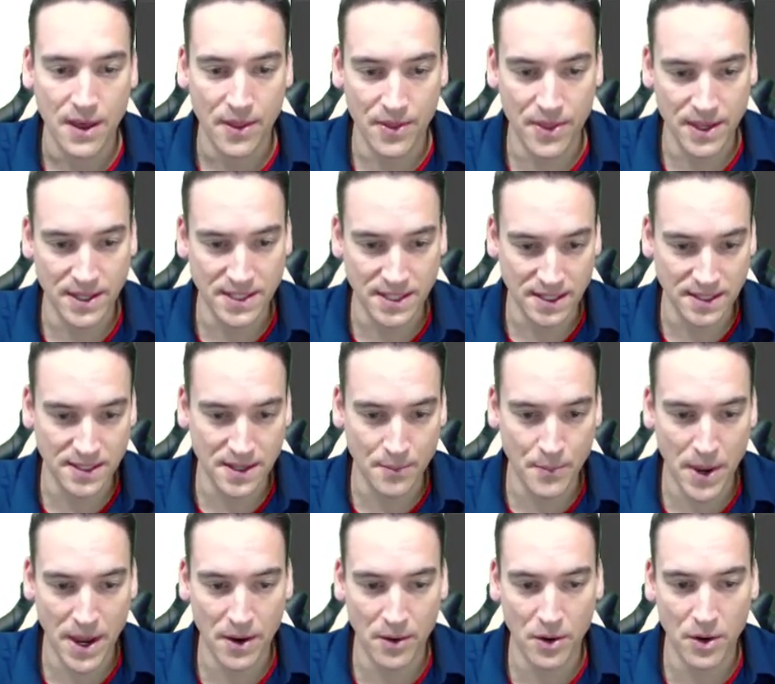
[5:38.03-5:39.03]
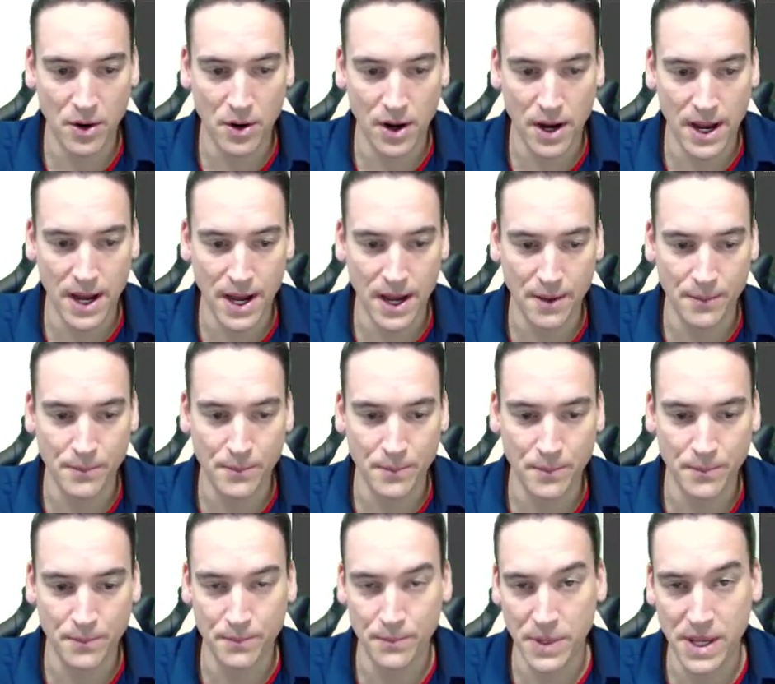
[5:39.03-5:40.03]
This is a Power uh,
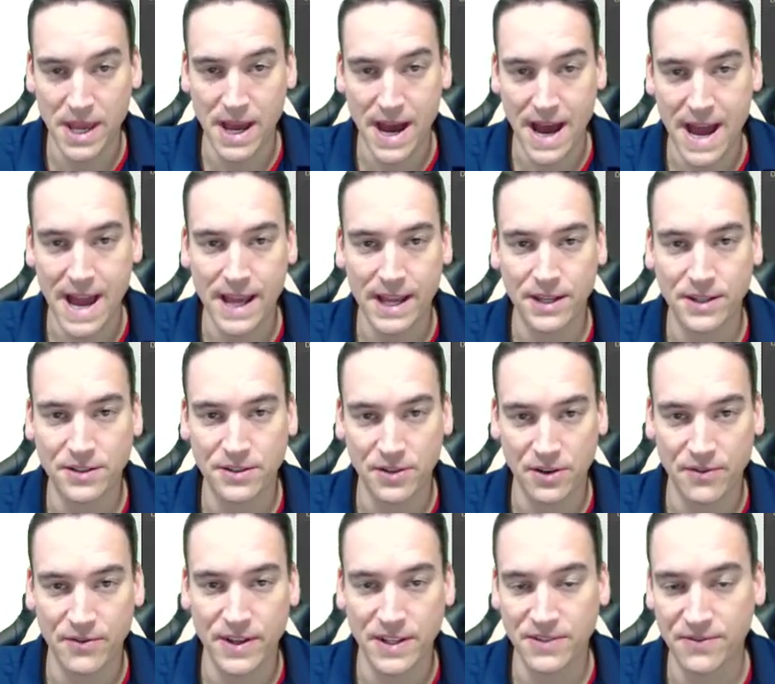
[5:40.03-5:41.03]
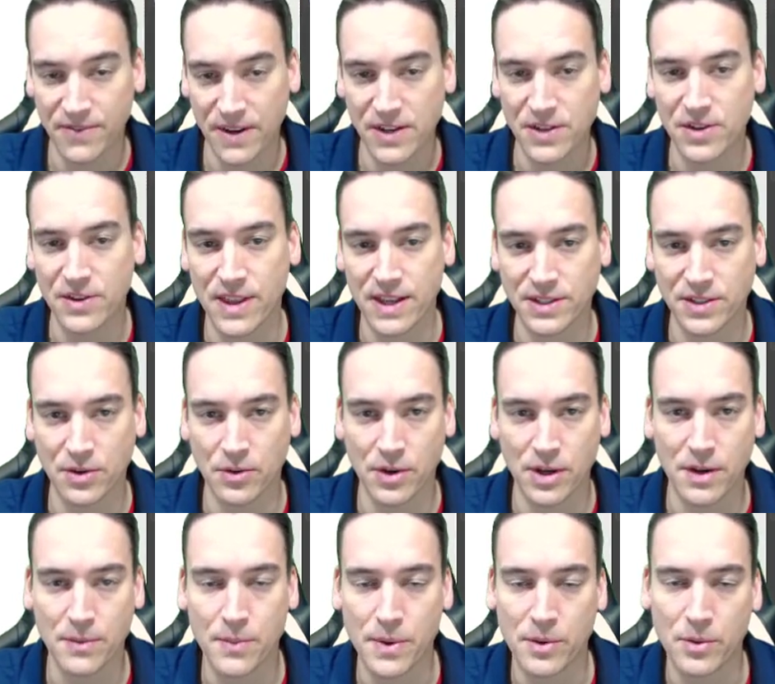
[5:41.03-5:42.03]
BI service feature that's
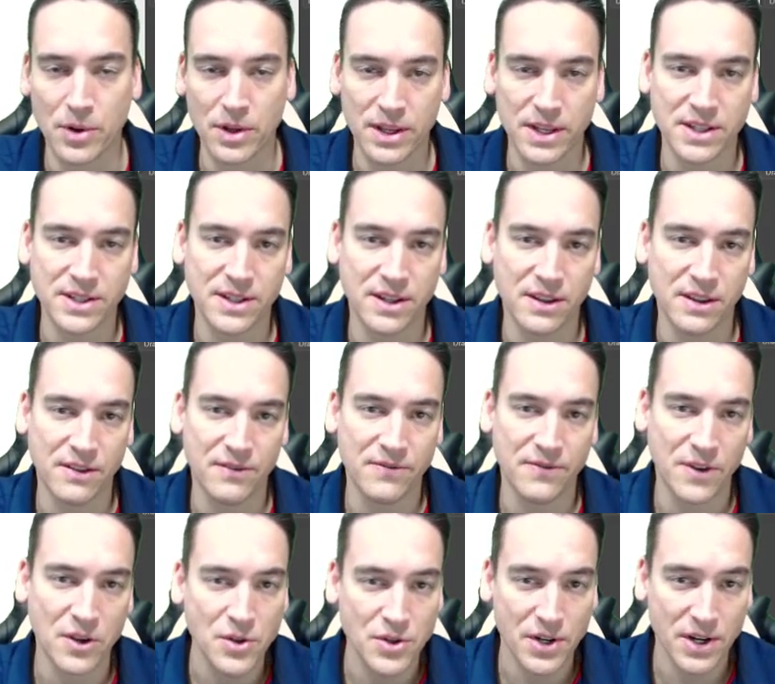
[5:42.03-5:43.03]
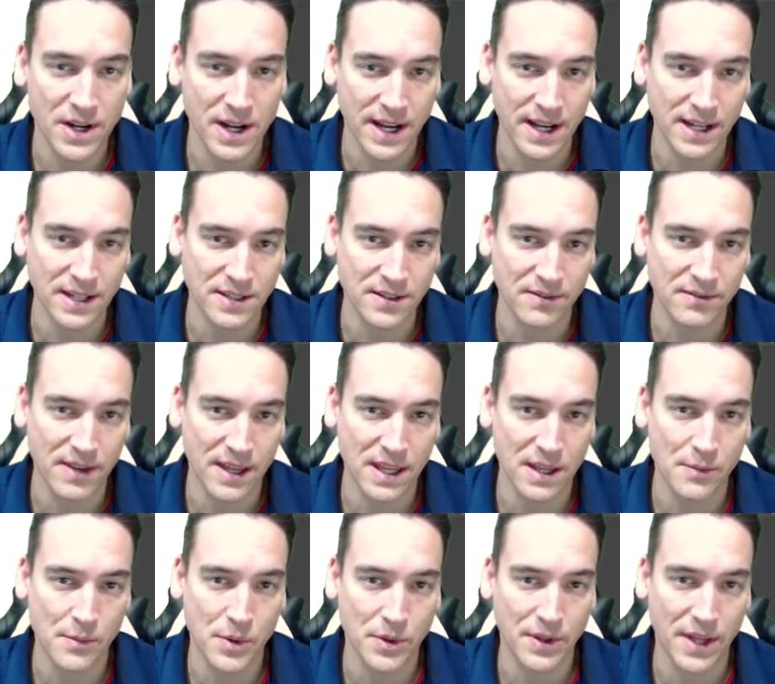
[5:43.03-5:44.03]
going to be released in the future, and it's
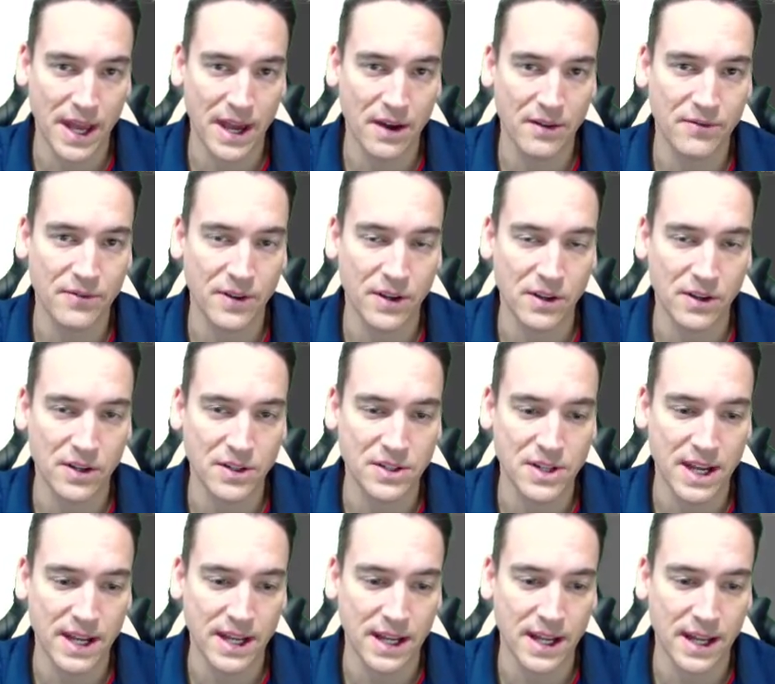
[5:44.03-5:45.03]
available now for you to check